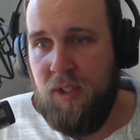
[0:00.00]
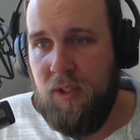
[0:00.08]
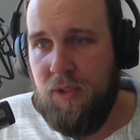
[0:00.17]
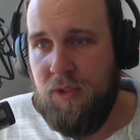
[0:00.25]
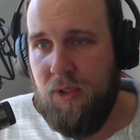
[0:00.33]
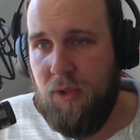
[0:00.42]

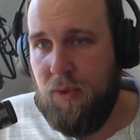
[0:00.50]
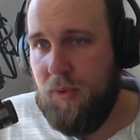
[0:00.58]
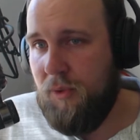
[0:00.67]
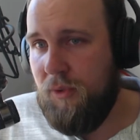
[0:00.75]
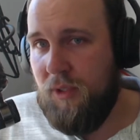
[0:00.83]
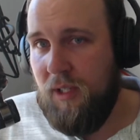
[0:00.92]
So
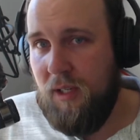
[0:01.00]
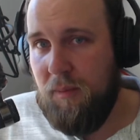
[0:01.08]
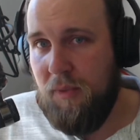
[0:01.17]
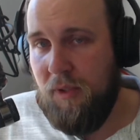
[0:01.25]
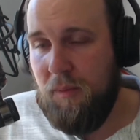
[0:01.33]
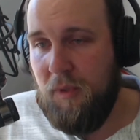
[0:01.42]
you can
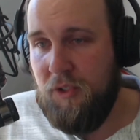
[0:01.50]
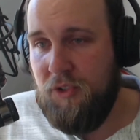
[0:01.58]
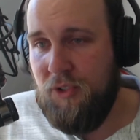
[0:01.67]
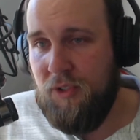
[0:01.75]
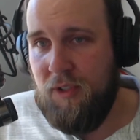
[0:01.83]
pretty much